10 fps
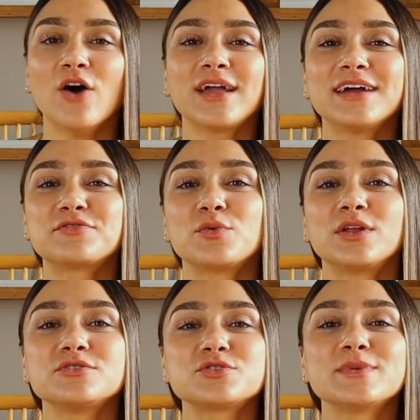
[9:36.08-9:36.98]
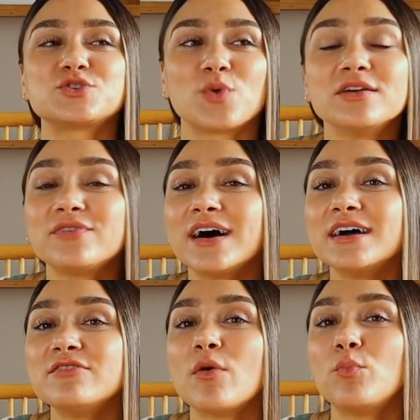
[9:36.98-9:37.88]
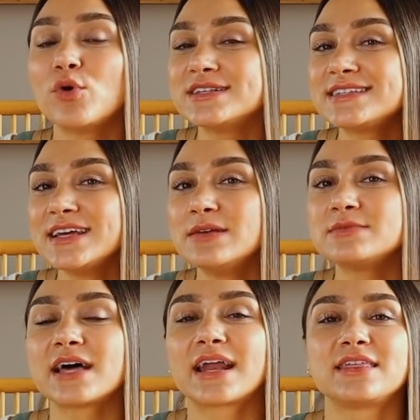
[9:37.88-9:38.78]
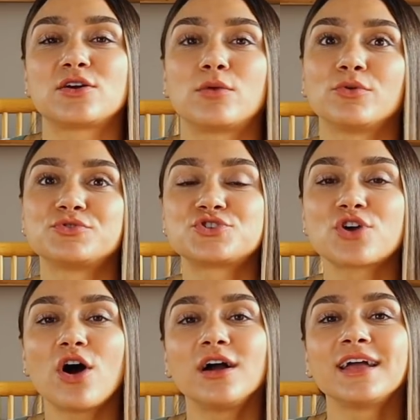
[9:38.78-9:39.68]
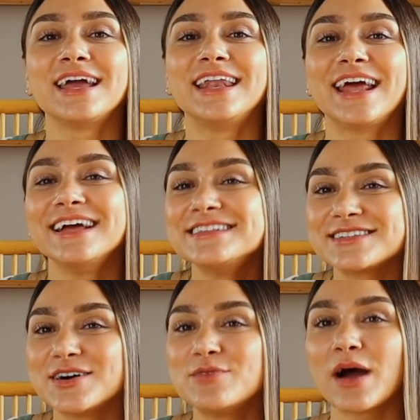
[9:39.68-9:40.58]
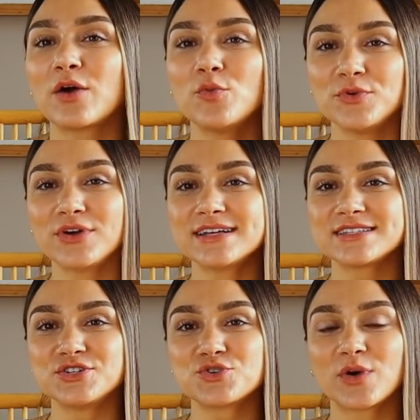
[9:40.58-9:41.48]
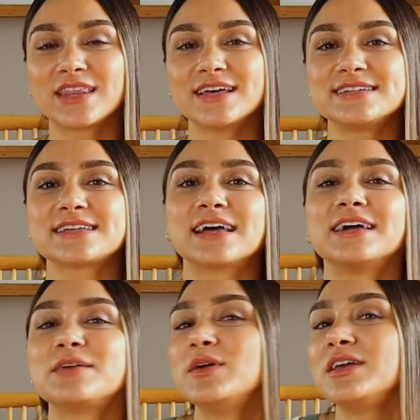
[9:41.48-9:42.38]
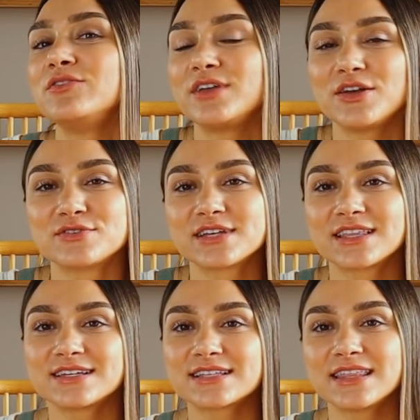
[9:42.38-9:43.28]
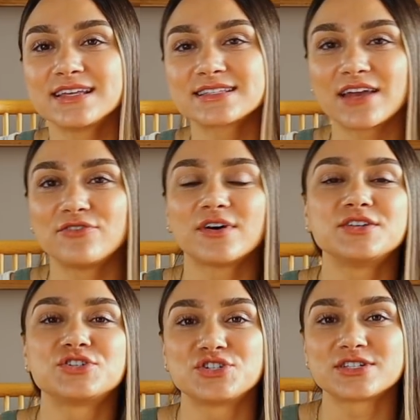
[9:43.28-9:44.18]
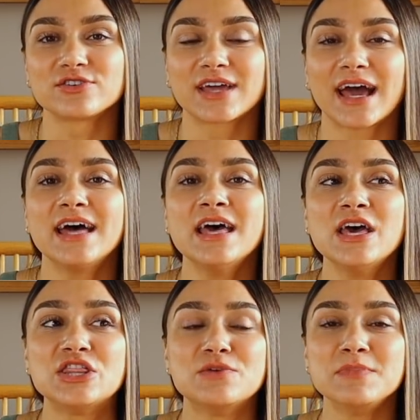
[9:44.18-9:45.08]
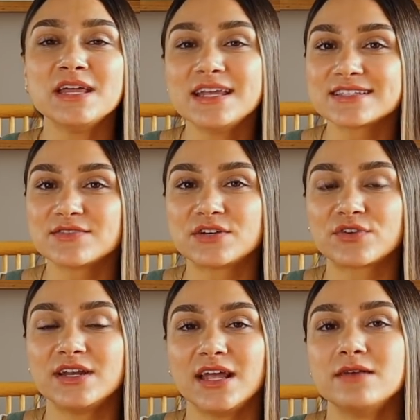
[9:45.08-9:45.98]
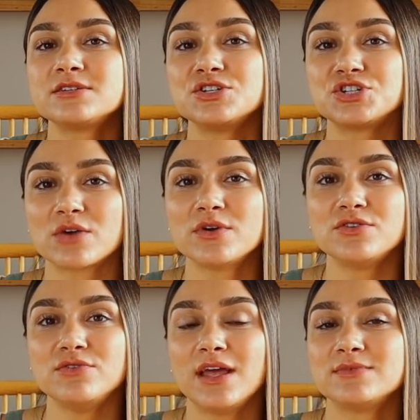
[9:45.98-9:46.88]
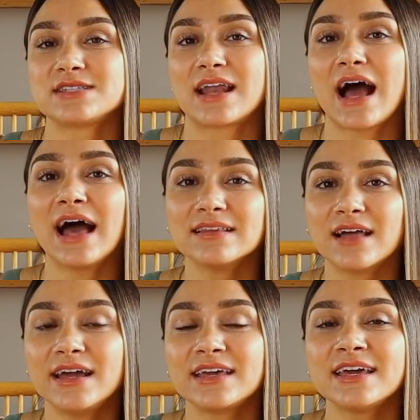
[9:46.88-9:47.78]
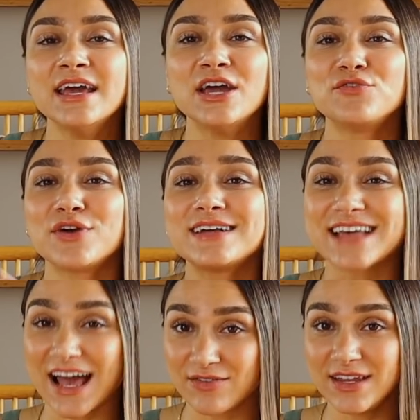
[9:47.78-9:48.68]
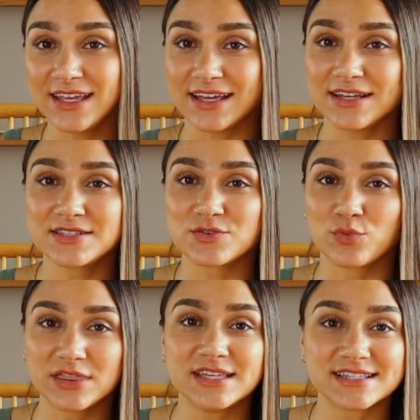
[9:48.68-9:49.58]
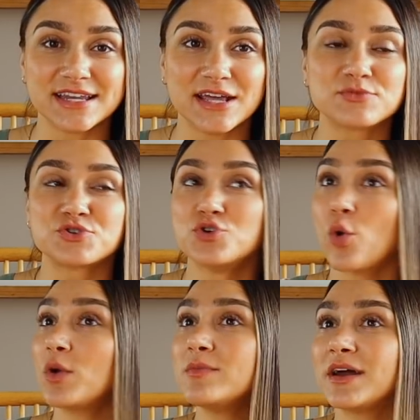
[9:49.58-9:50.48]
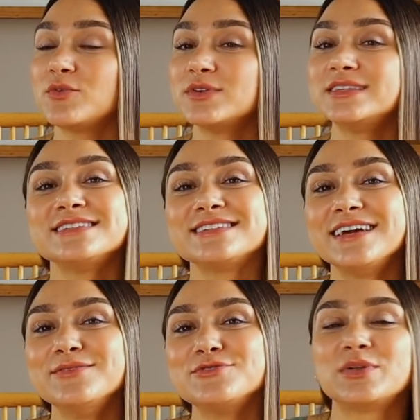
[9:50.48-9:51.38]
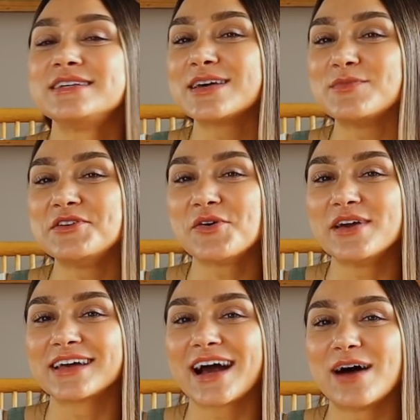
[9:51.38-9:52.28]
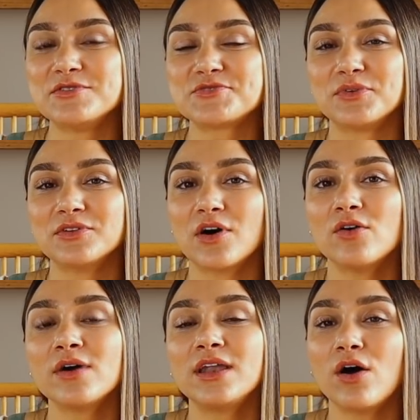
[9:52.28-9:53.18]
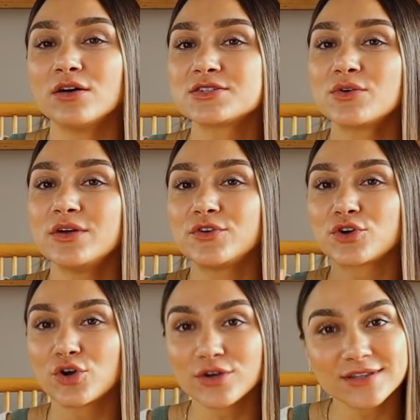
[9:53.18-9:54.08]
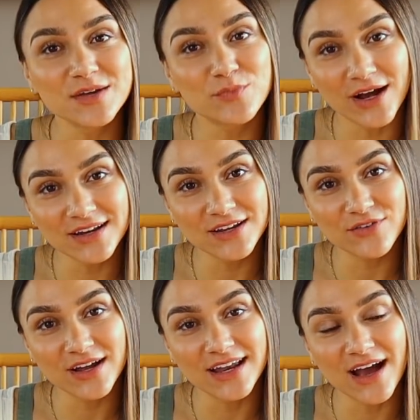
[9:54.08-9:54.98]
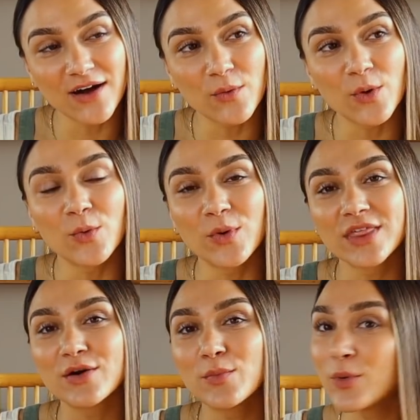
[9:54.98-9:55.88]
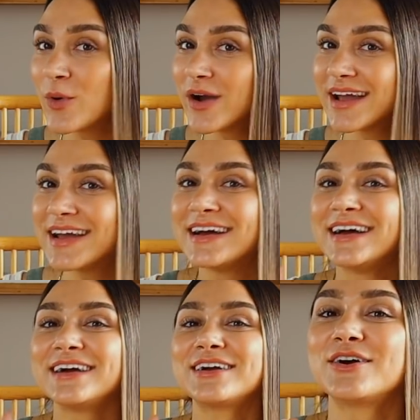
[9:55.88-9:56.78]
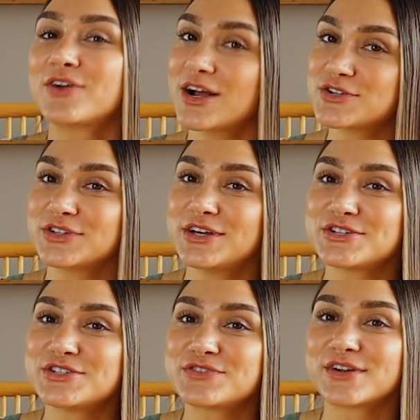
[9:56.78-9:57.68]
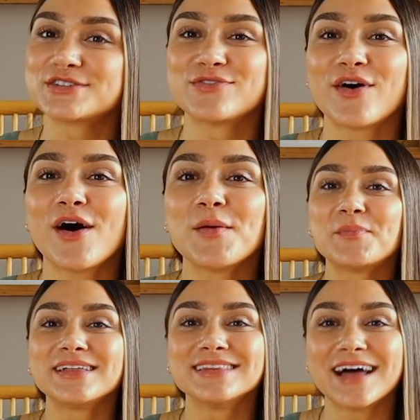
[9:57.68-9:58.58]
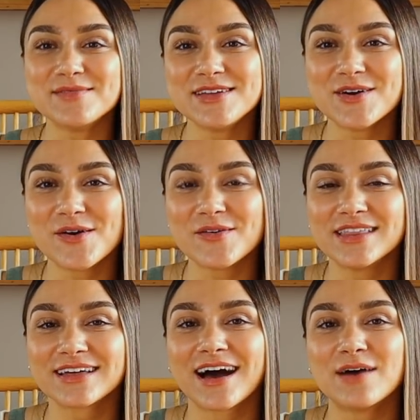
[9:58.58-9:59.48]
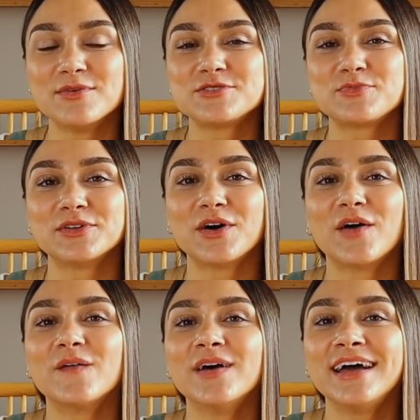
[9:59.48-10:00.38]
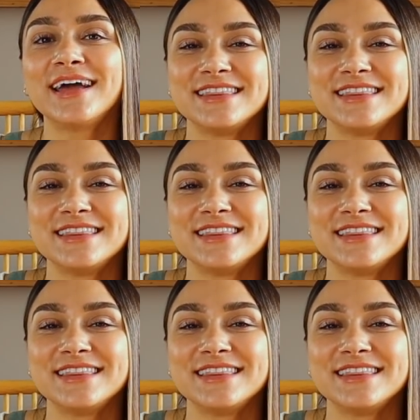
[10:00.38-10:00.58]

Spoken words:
Okay, everyone, those are my 25 boys' names that I think are both strong and handsome. I hope you guys enjoyed this. I like making videos like this. I think it's kind of fun to just look at the meanings of different names and share with you names that I like. If you guys have any kids with these names or know anybody with these names, please let me know in the comments below. And also, if you're currently pregnant right now with a boy, congratulations first of all, but let me know in the comments below.